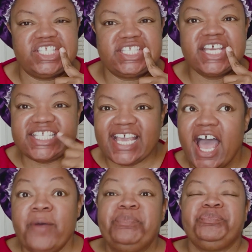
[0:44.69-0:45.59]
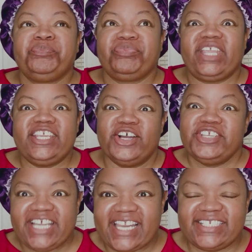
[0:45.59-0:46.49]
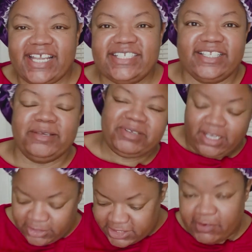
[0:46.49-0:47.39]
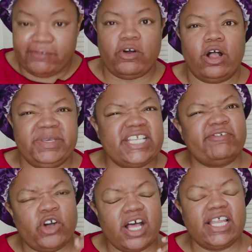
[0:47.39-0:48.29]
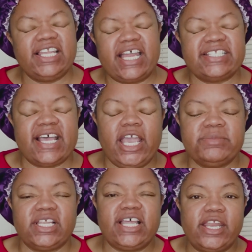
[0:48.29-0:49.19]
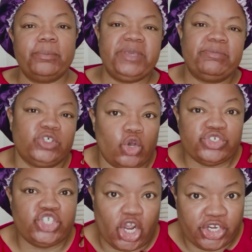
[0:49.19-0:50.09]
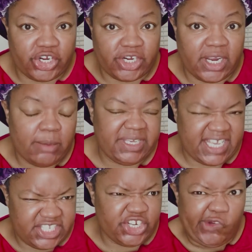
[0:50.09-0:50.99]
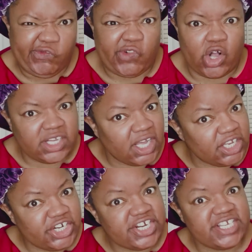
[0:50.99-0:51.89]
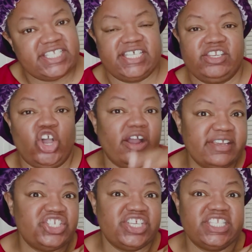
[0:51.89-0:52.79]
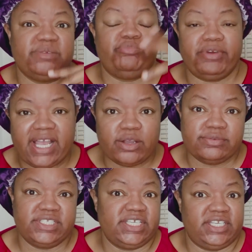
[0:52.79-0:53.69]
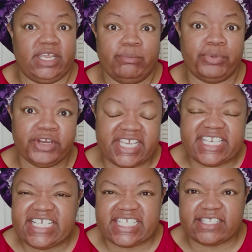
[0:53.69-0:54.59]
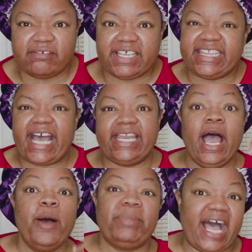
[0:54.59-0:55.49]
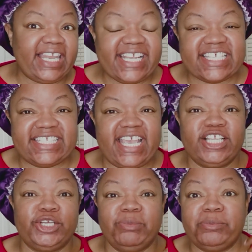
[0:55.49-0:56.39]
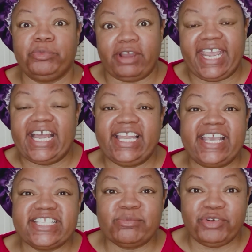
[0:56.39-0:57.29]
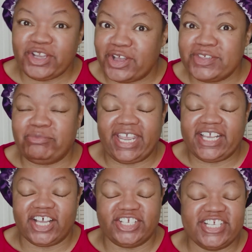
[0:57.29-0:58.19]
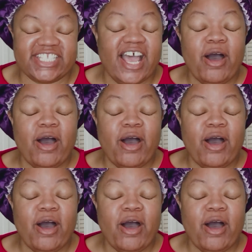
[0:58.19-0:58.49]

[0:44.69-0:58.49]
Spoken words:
Because you got to change the lip colors for fall, because fall, a lot of times, a lot of people go darker because, fall colors and oranges and browns and burgundies and stuff like that. But I like to stay a little bit bright. I like to bring on the bright colors.